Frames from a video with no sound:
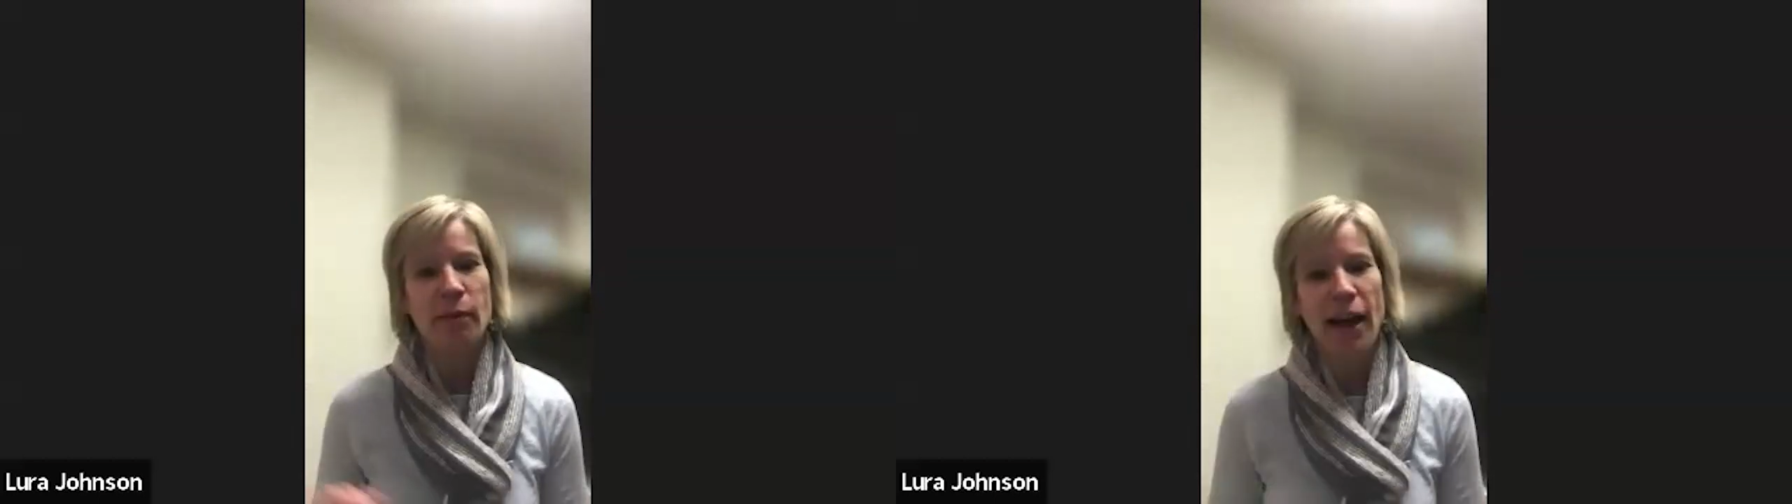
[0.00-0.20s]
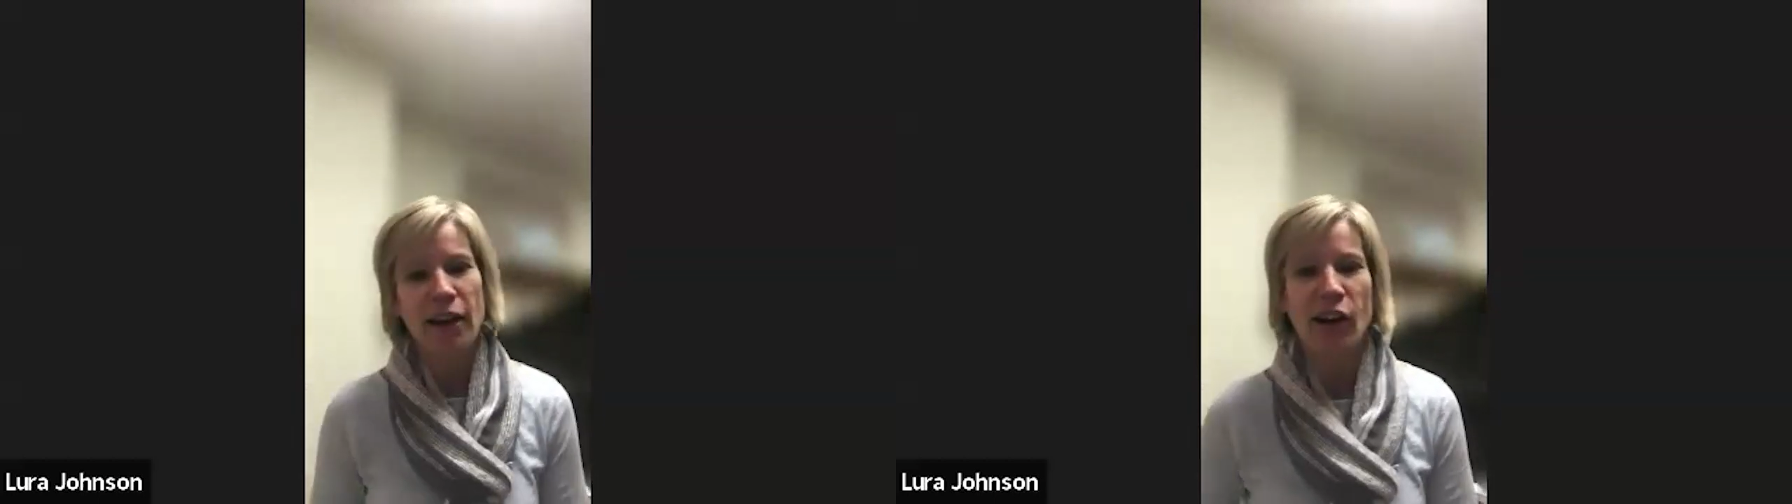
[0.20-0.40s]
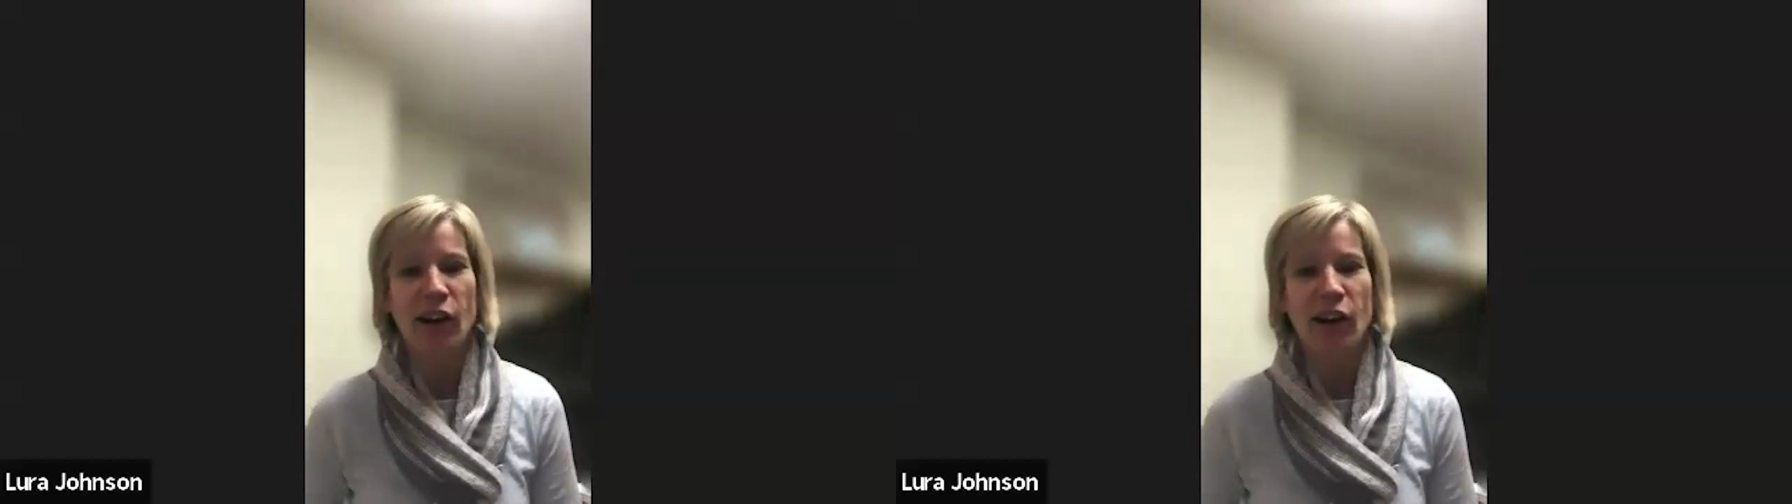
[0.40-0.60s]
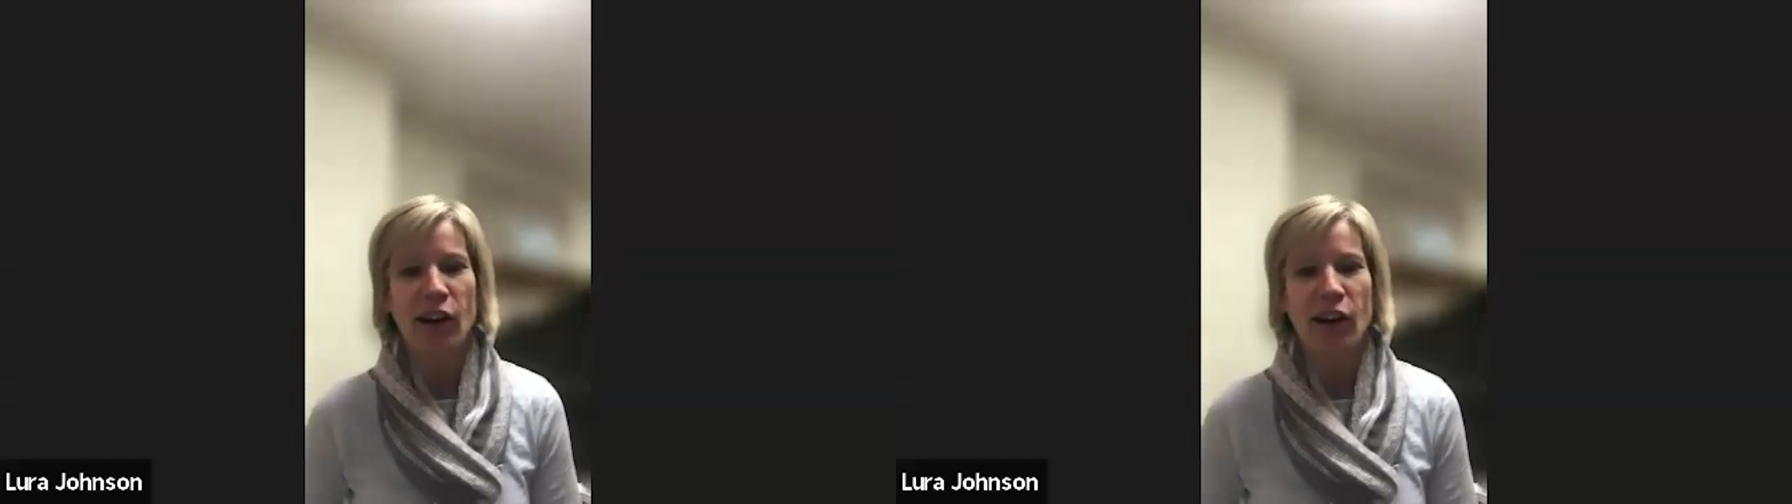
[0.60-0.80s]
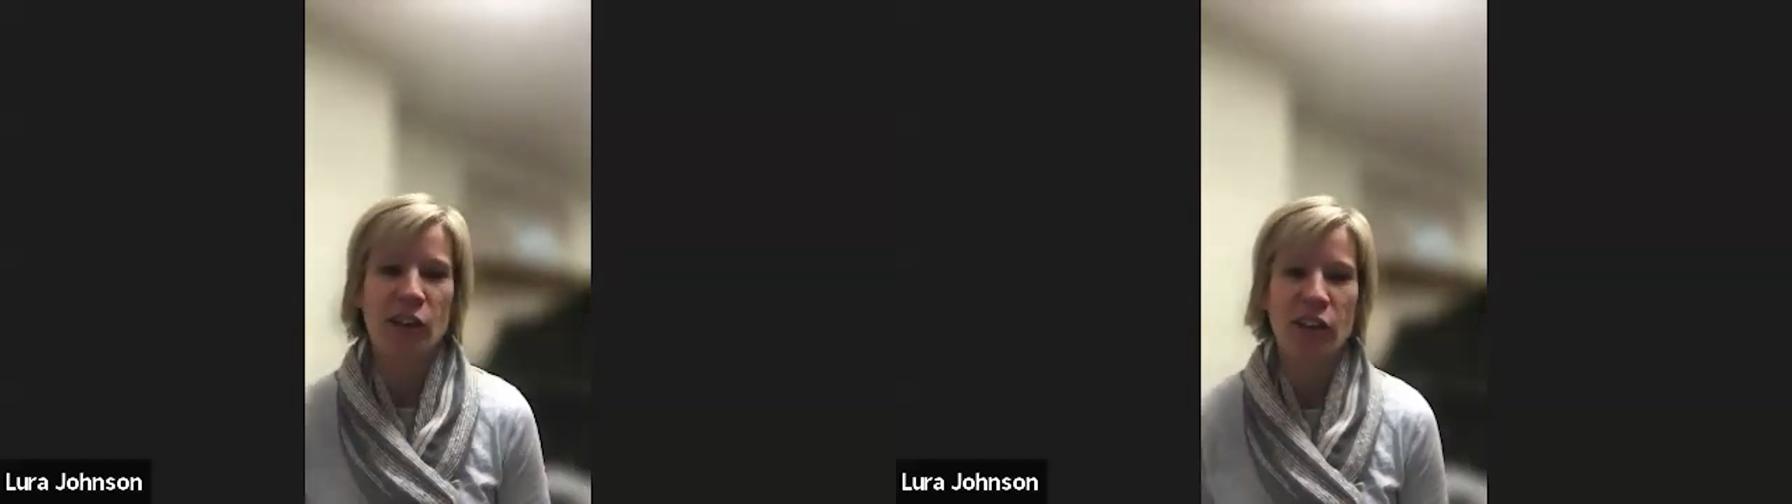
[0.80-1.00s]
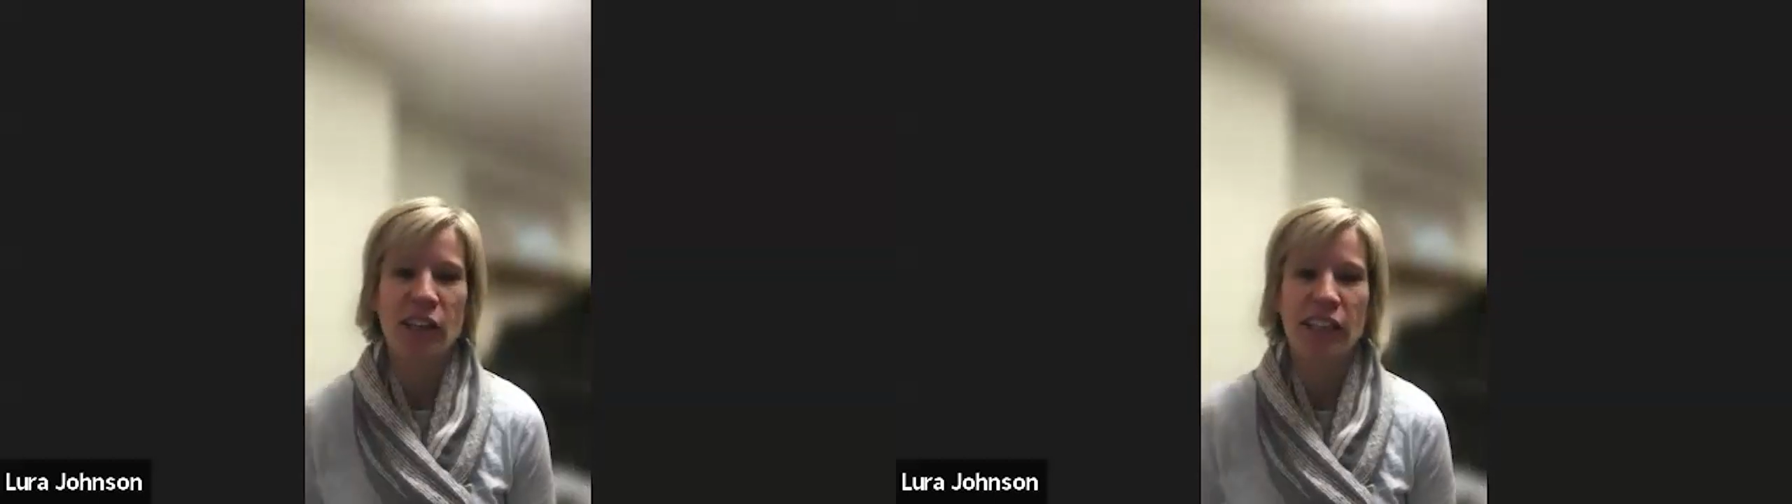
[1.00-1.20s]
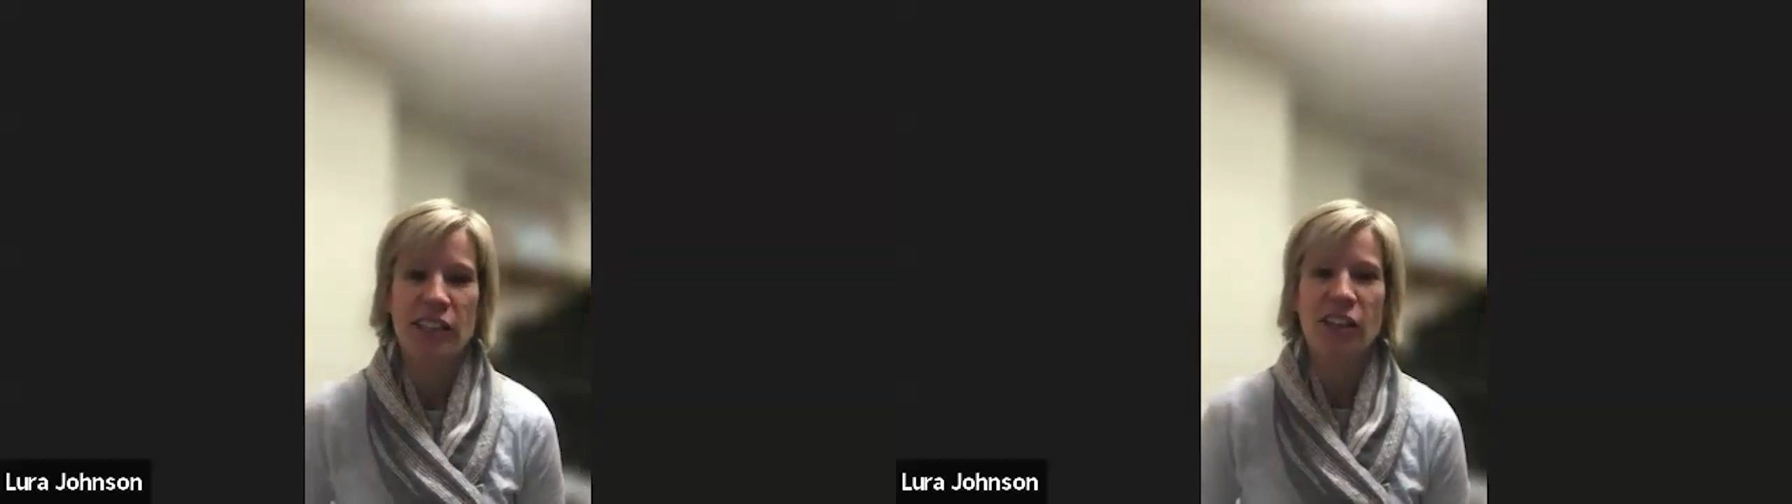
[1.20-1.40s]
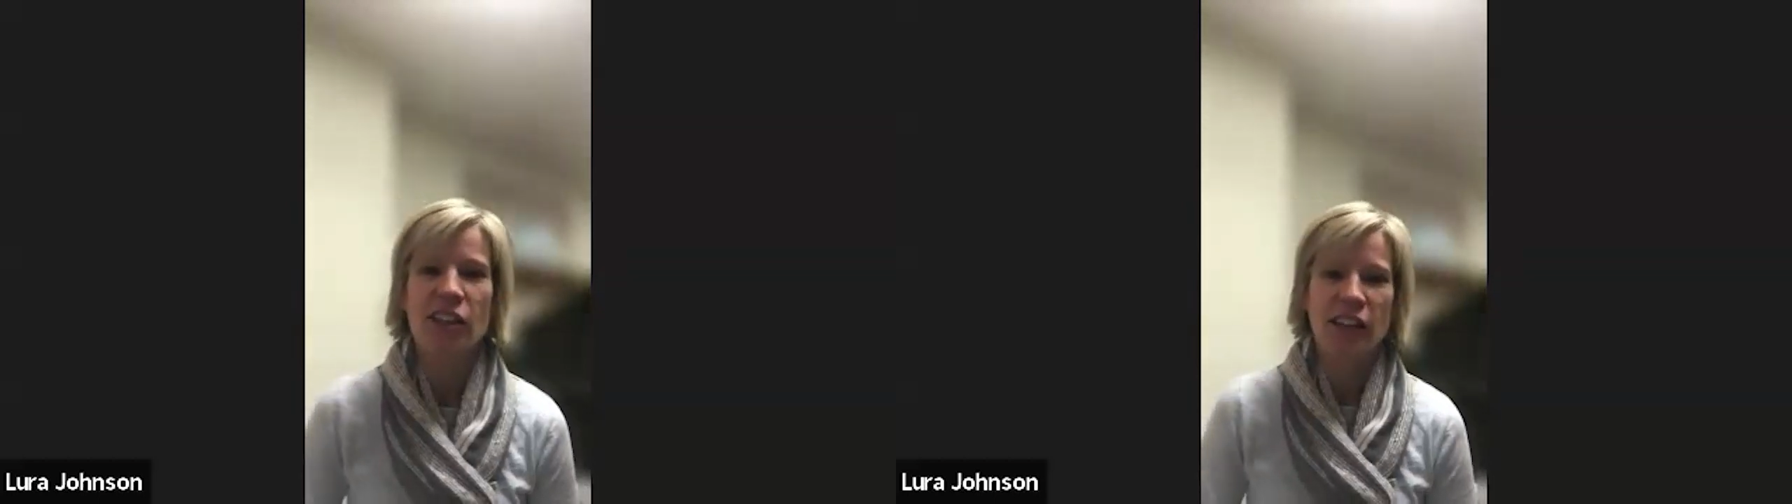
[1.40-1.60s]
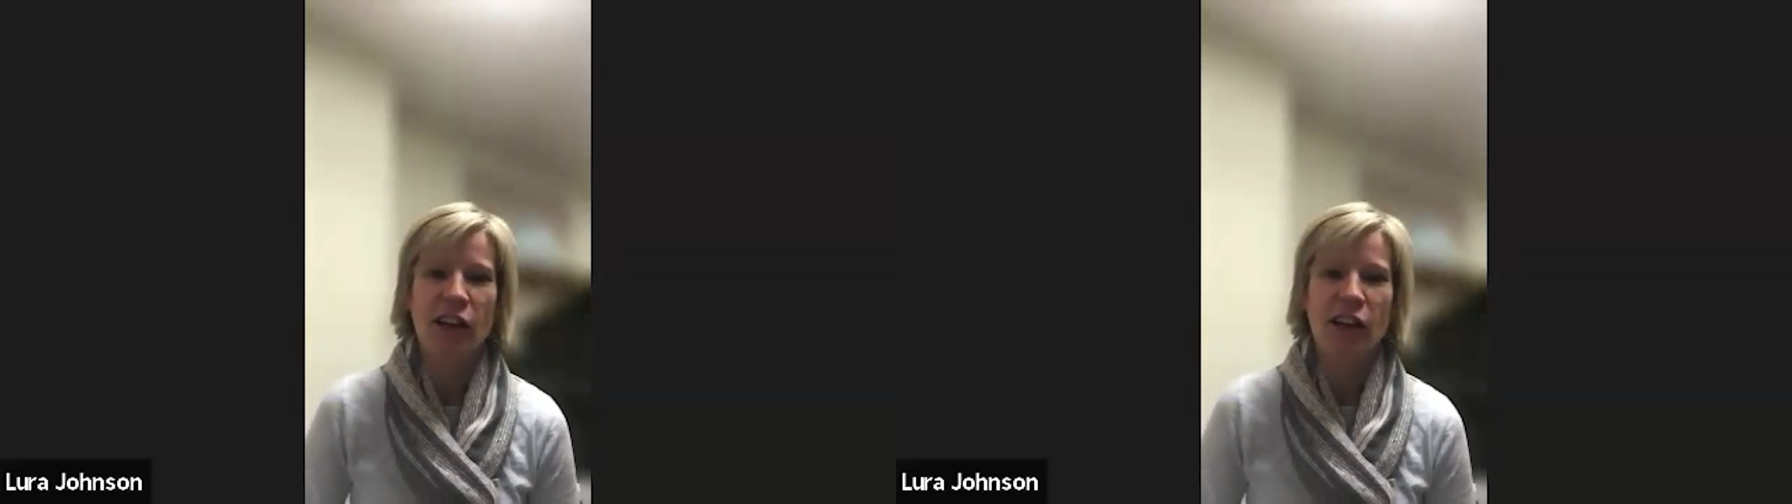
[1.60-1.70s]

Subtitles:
background while you're cooking dinner.